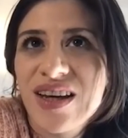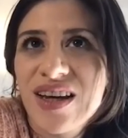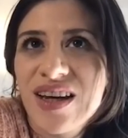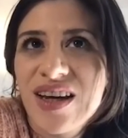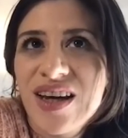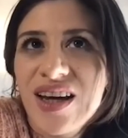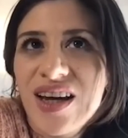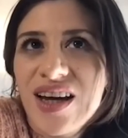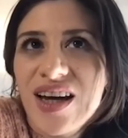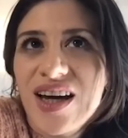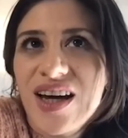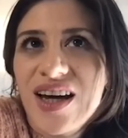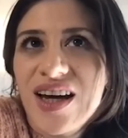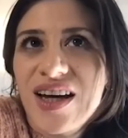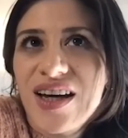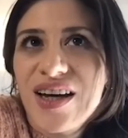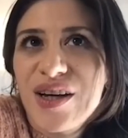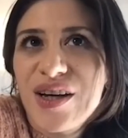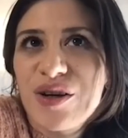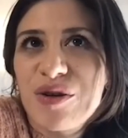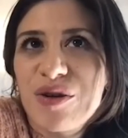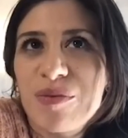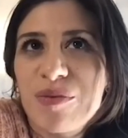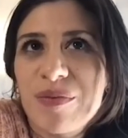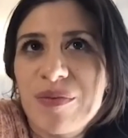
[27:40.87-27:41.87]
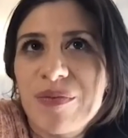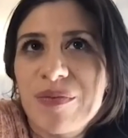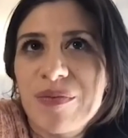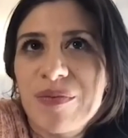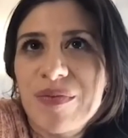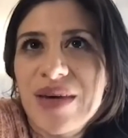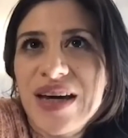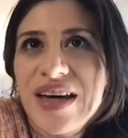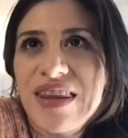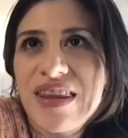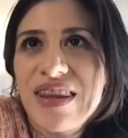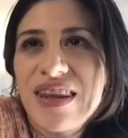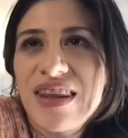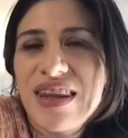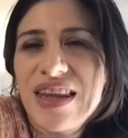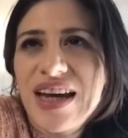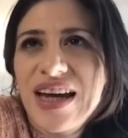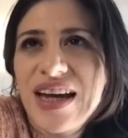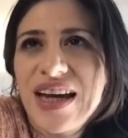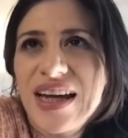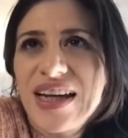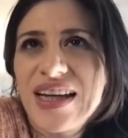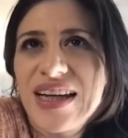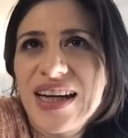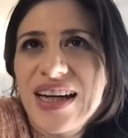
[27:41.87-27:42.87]
And
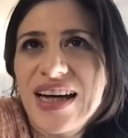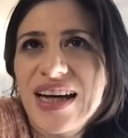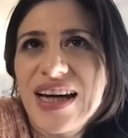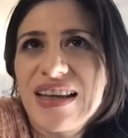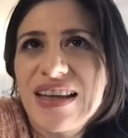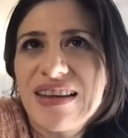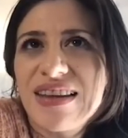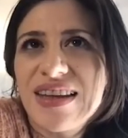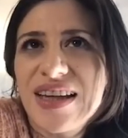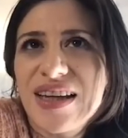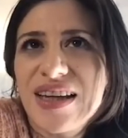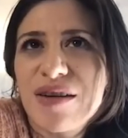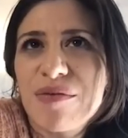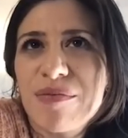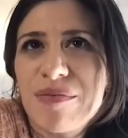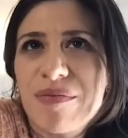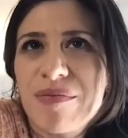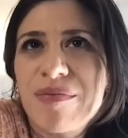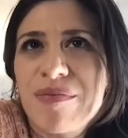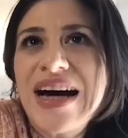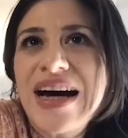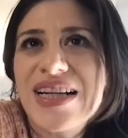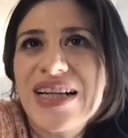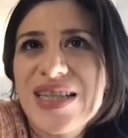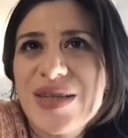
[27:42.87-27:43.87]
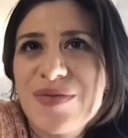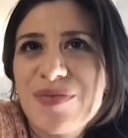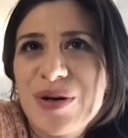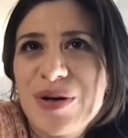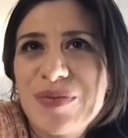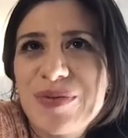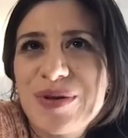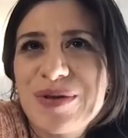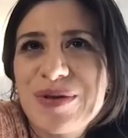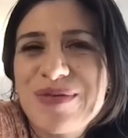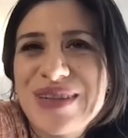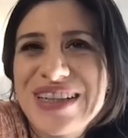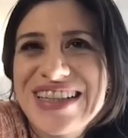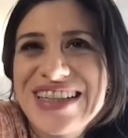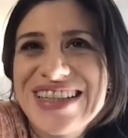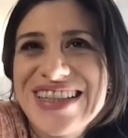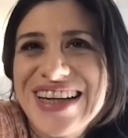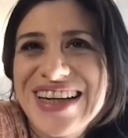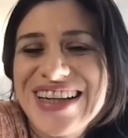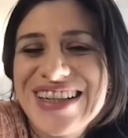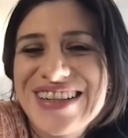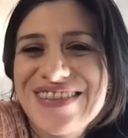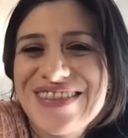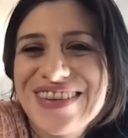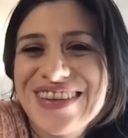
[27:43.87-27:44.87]
then I think Maximo put me in
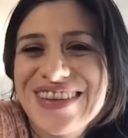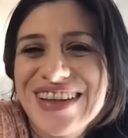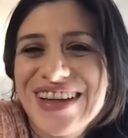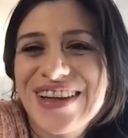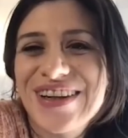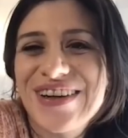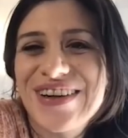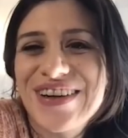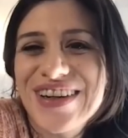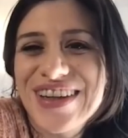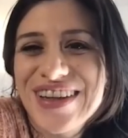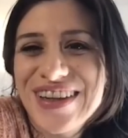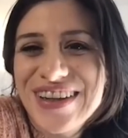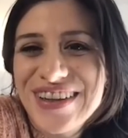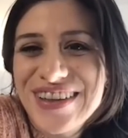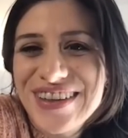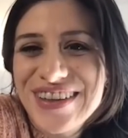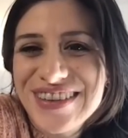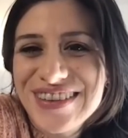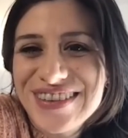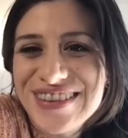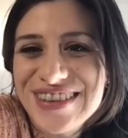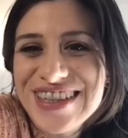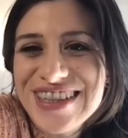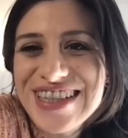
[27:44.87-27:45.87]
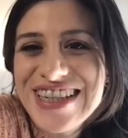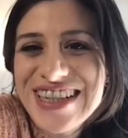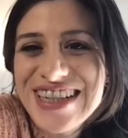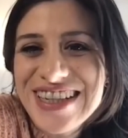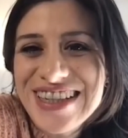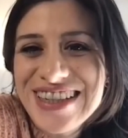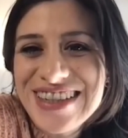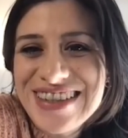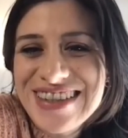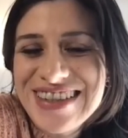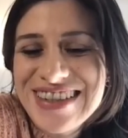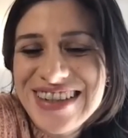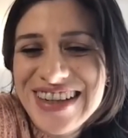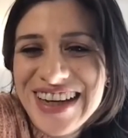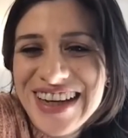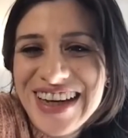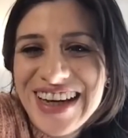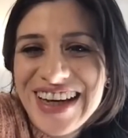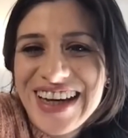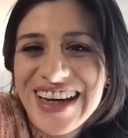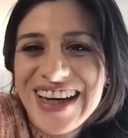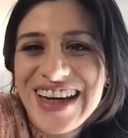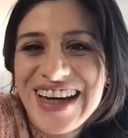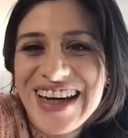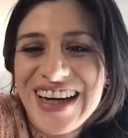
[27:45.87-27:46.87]
touch with Eulogio Ortiz,
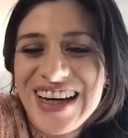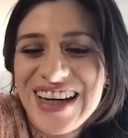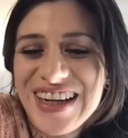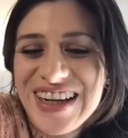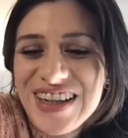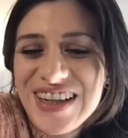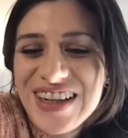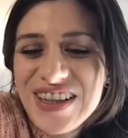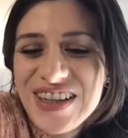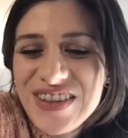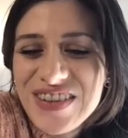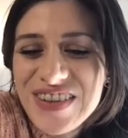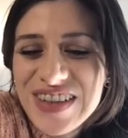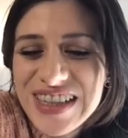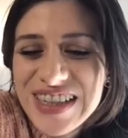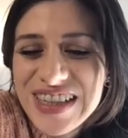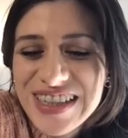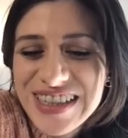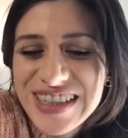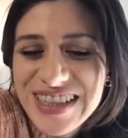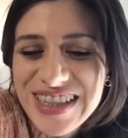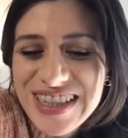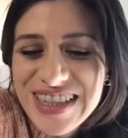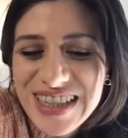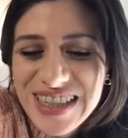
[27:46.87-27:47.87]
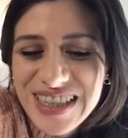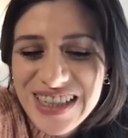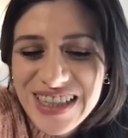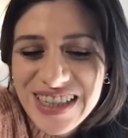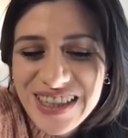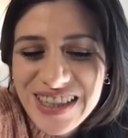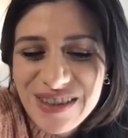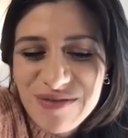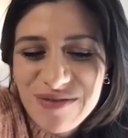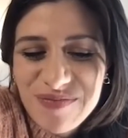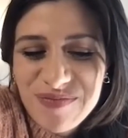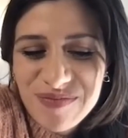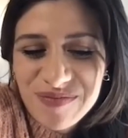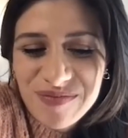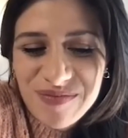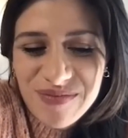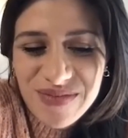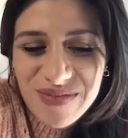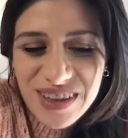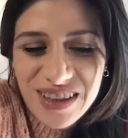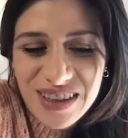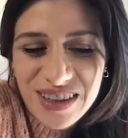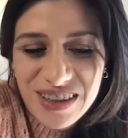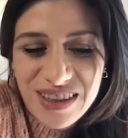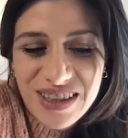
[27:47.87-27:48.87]
who was
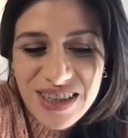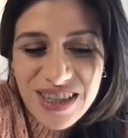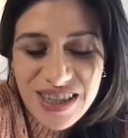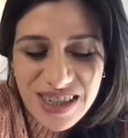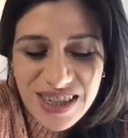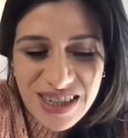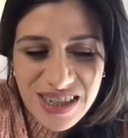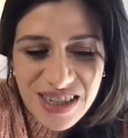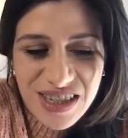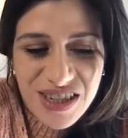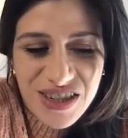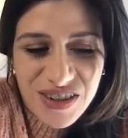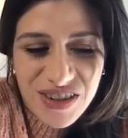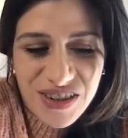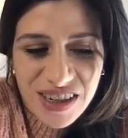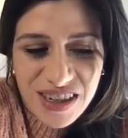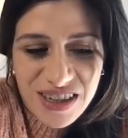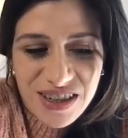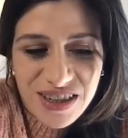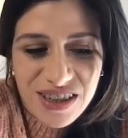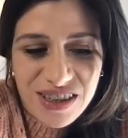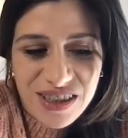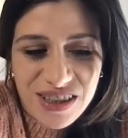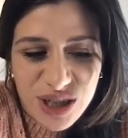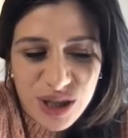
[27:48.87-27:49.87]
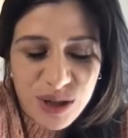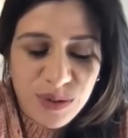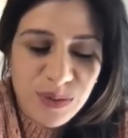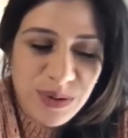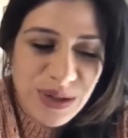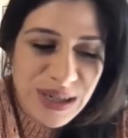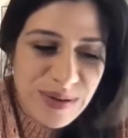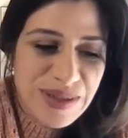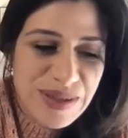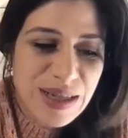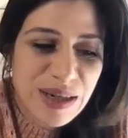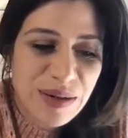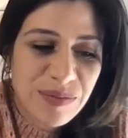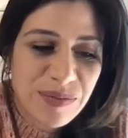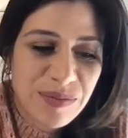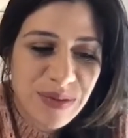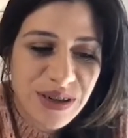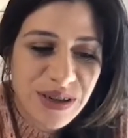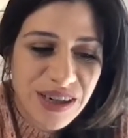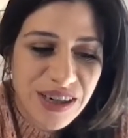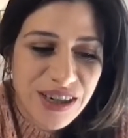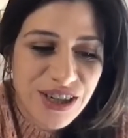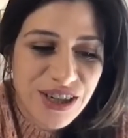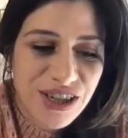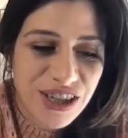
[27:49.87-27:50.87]
assistant director on the show. Well, he was a
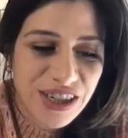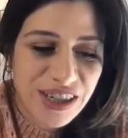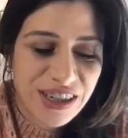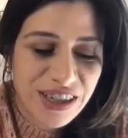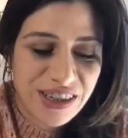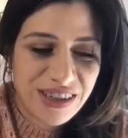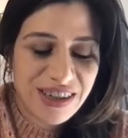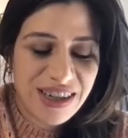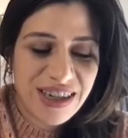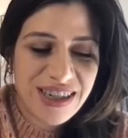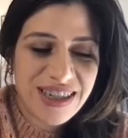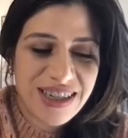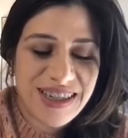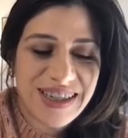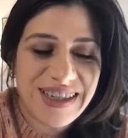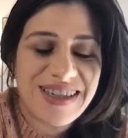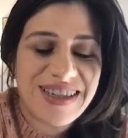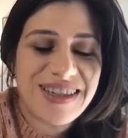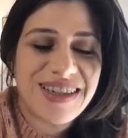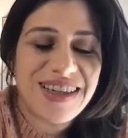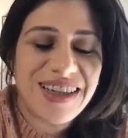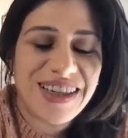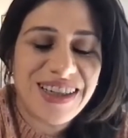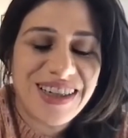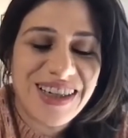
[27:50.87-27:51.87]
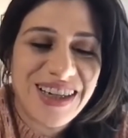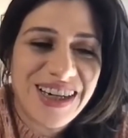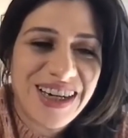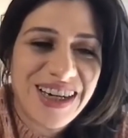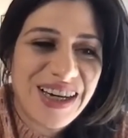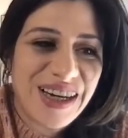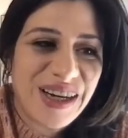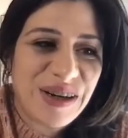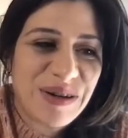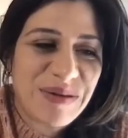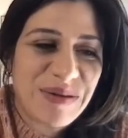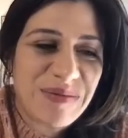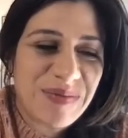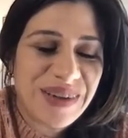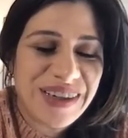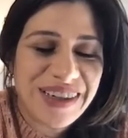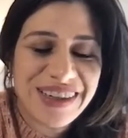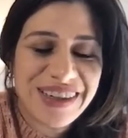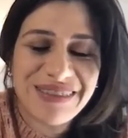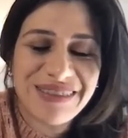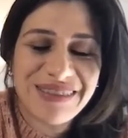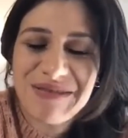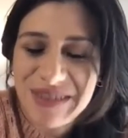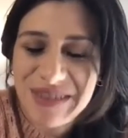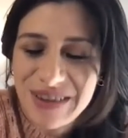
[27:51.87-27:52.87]
production assistant
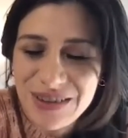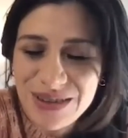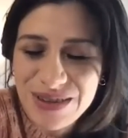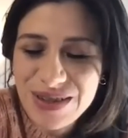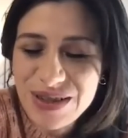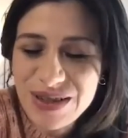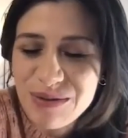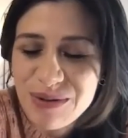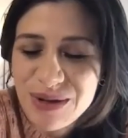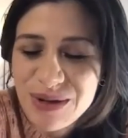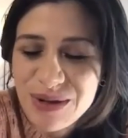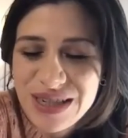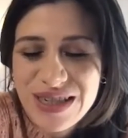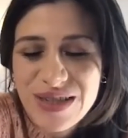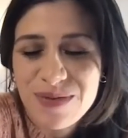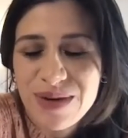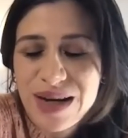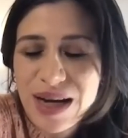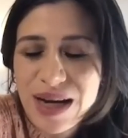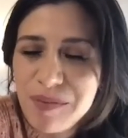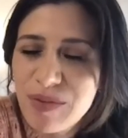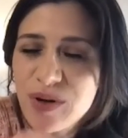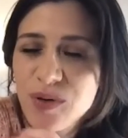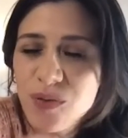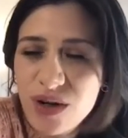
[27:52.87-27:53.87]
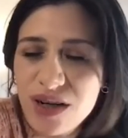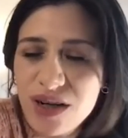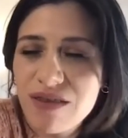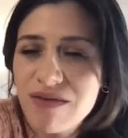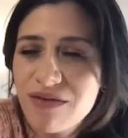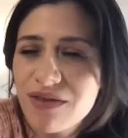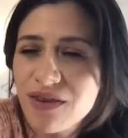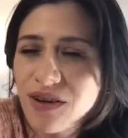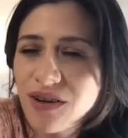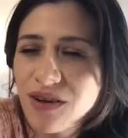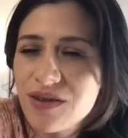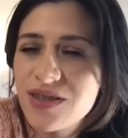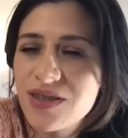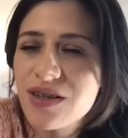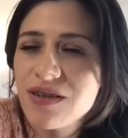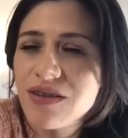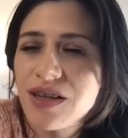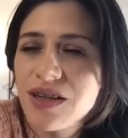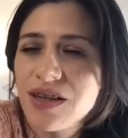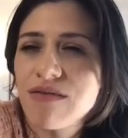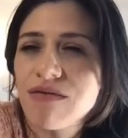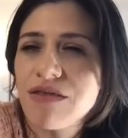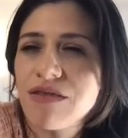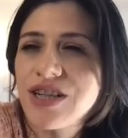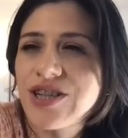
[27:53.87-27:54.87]
and also worked his way up, but one of also the
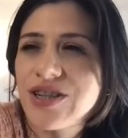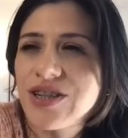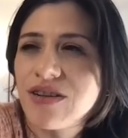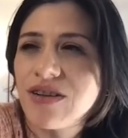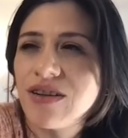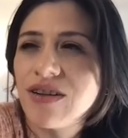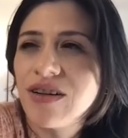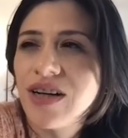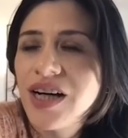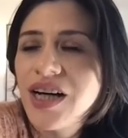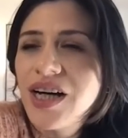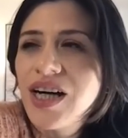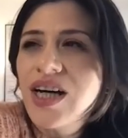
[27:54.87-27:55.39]
original